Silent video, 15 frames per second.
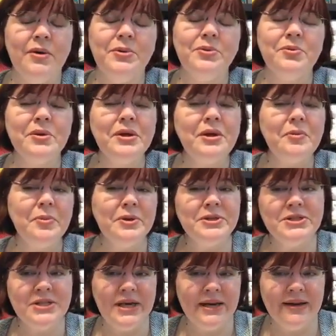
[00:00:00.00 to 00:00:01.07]
I would really
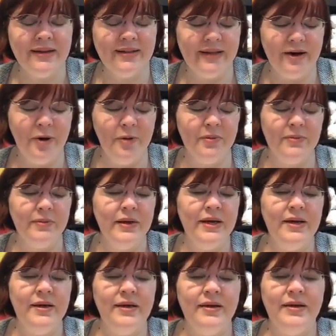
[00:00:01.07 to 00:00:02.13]
appreciate it. They don't,
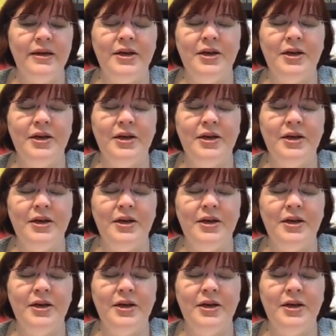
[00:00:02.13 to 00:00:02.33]
you